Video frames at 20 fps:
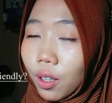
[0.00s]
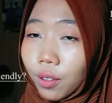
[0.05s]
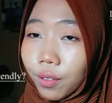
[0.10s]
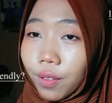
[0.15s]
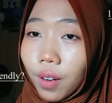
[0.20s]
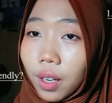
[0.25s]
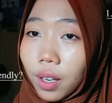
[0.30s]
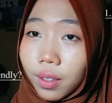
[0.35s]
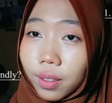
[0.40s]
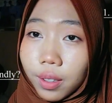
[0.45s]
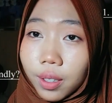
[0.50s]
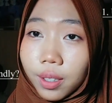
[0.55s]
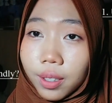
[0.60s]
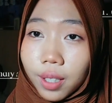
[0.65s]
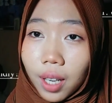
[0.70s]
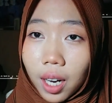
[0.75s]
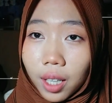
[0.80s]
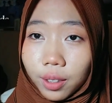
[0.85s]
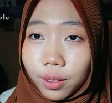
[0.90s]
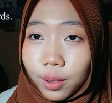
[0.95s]
various
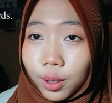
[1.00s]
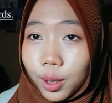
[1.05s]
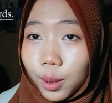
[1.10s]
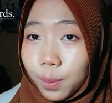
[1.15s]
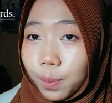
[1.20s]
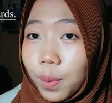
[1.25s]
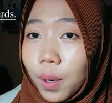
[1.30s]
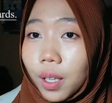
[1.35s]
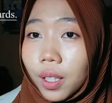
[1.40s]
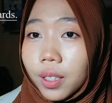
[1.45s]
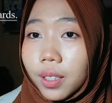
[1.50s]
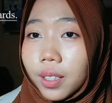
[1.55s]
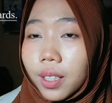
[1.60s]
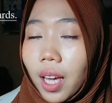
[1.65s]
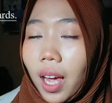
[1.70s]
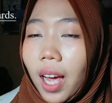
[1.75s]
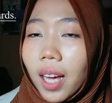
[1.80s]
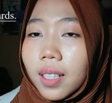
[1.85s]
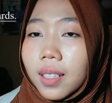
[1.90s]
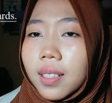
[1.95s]
Arduino boards,
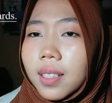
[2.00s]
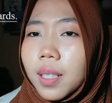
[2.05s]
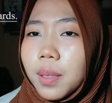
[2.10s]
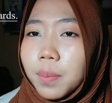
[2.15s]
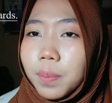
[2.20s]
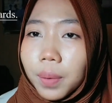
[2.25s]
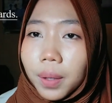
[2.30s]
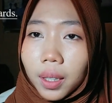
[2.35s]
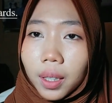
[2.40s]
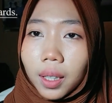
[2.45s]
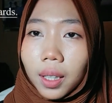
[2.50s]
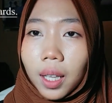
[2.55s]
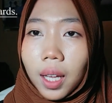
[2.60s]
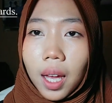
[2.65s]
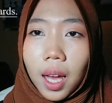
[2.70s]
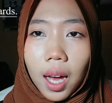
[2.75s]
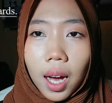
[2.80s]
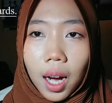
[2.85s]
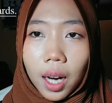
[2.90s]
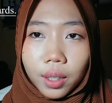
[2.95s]
example
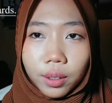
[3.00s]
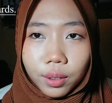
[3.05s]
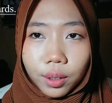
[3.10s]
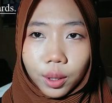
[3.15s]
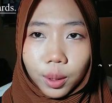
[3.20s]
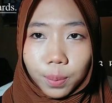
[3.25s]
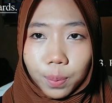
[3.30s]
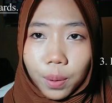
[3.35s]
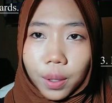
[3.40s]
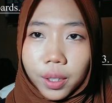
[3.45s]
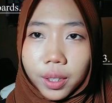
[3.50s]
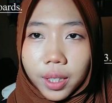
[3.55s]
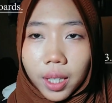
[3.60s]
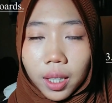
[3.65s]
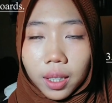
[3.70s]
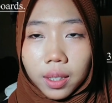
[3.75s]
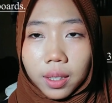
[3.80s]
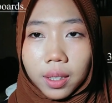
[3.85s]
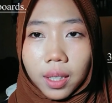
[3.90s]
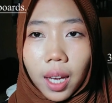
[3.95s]
Arduino
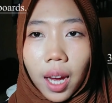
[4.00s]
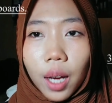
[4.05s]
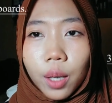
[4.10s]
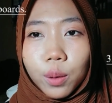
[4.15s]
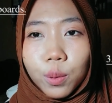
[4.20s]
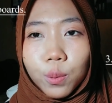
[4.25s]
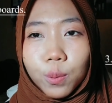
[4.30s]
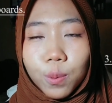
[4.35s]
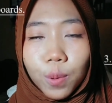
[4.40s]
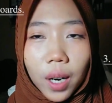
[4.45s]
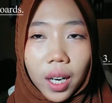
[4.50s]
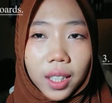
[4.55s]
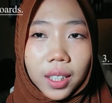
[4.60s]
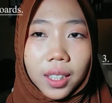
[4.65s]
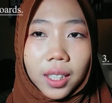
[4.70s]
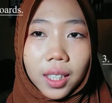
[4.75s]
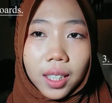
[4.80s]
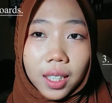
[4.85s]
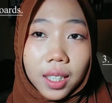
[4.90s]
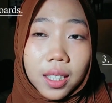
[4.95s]
projects, and what
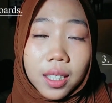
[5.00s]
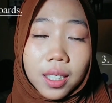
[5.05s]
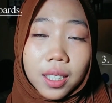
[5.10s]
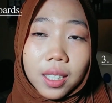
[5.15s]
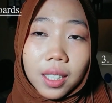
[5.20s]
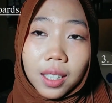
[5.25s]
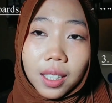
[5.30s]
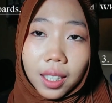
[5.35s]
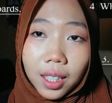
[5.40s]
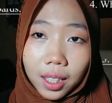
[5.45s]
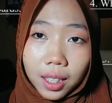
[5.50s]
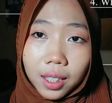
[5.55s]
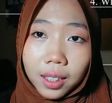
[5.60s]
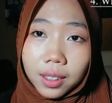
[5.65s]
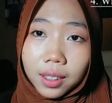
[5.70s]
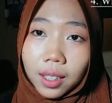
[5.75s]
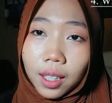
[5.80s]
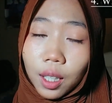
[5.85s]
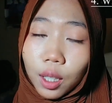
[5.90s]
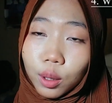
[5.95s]
is
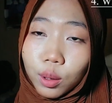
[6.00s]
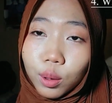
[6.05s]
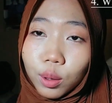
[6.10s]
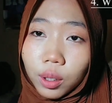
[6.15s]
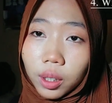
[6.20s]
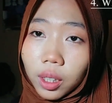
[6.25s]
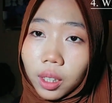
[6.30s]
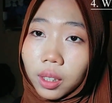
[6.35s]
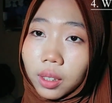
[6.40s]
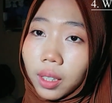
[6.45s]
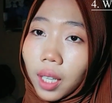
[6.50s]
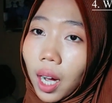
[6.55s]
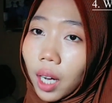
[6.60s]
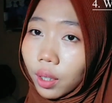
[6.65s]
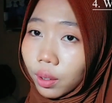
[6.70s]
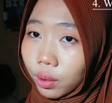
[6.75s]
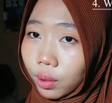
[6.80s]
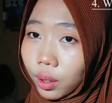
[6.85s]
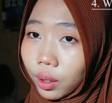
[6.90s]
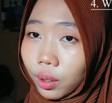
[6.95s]
needed to learn
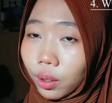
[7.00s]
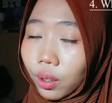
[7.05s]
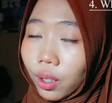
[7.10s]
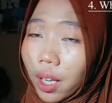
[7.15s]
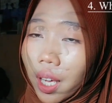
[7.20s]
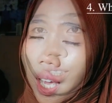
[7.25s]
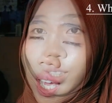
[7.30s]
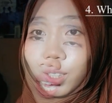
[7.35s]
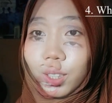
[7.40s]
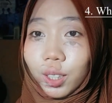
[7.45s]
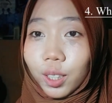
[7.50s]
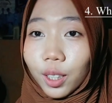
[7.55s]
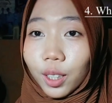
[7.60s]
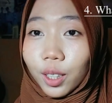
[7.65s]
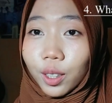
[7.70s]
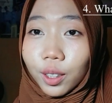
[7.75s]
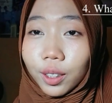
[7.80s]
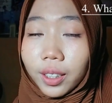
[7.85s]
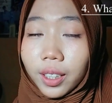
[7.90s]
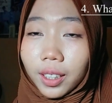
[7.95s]
Arduino,
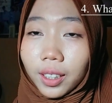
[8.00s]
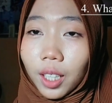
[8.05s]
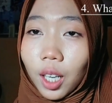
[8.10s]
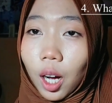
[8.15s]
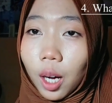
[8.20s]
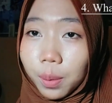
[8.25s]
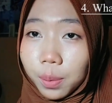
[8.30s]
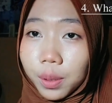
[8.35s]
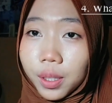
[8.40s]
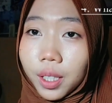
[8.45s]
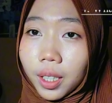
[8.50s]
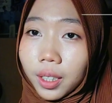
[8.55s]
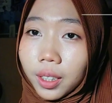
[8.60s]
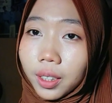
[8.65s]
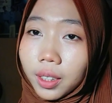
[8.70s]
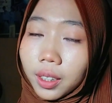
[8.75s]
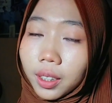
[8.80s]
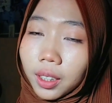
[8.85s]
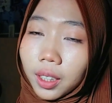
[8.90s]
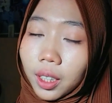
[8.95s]
including the
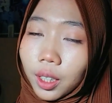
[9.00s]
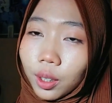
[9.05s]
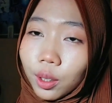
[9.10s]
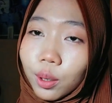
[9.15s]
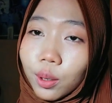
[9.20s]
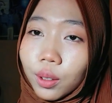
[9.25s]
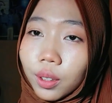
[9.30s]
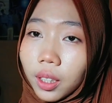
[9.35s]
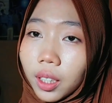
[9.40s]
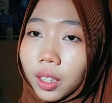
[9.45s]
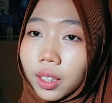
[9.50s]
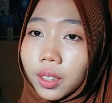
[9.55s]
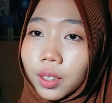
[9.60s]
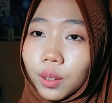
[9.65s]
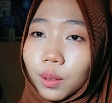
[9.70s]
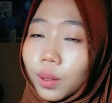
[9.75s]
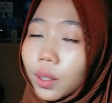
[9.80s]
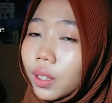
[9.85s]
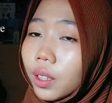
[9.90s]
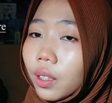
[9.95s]
option to learn
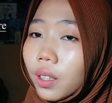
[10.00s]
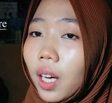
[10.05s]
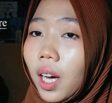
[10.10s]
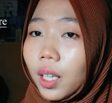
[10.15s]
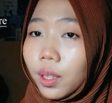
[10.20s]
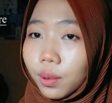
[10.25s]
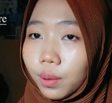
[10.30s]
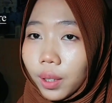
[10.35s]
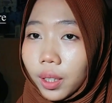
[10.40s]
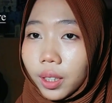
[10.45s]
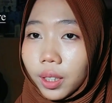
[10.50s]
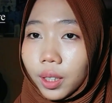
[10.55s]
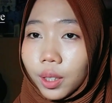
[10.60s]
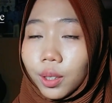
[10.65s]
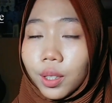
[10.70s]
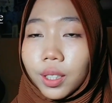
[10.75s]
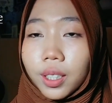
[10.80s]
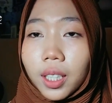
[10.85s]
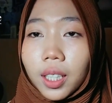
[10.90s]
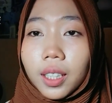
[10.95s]
without hardware
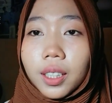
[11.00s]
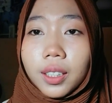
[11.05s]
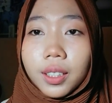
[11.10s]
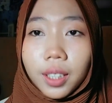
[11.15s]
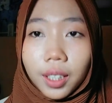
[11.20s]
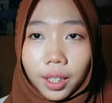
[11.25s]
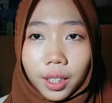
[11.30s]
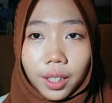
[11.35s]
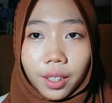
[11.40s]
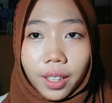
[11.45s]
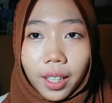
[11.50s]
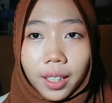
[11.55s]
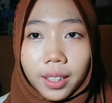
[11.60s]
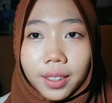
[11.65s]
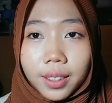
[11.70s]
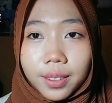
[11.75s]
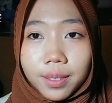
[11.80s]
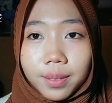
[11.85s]
using Tinkercad.